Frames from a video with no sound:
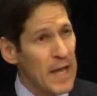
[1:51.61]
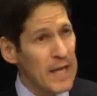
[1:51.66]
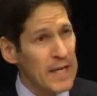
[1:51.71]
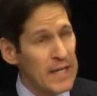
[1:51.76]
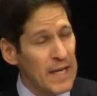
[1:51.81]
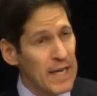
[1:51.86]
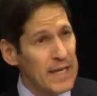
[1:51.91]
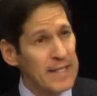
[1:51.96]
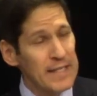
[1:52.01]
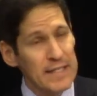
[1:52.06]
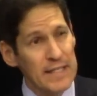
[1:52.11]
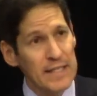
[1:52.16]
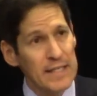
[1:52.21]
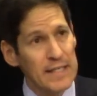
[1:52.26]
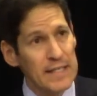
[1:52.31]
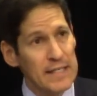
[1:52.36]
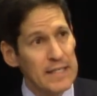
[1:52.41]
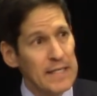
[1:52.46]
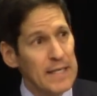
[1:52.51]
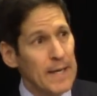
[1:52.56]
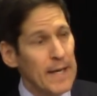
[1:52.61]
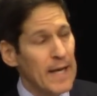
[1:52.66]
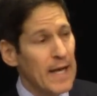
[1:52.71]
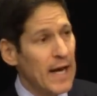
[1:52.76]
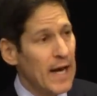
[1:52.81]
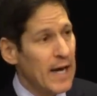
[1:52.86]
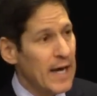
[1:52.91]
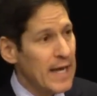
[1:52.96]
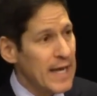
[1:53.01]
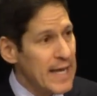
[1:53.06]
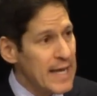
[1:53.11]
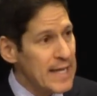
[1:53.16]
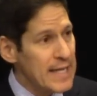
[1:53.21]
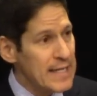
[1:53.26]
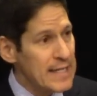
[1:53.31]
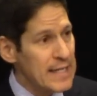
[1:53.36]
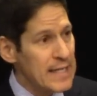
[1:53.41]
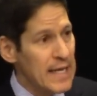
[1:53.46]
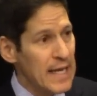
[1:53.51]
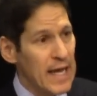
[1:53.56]

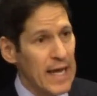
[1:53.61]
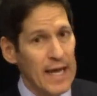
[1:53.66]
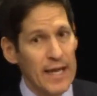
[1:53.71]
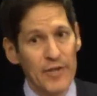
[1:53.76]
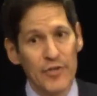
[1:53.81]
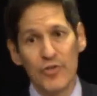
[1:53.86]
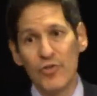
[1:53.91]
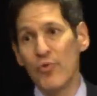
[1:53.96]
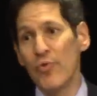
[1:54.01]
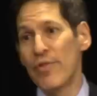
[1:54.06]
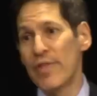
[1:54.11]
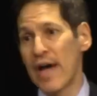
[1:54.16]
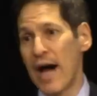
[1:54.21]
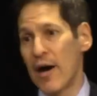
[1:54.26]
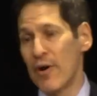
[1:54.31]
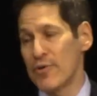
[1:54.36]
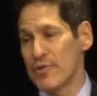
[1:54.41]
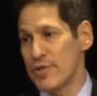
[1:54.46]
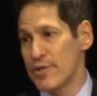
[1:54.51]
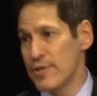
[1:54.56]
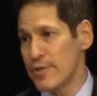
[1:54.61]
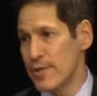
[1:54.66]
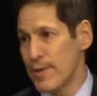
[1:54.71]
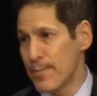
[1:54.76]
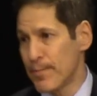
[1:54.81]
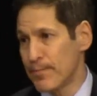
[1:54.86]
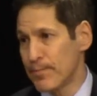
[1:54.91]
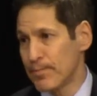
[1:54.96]
1980 and 2000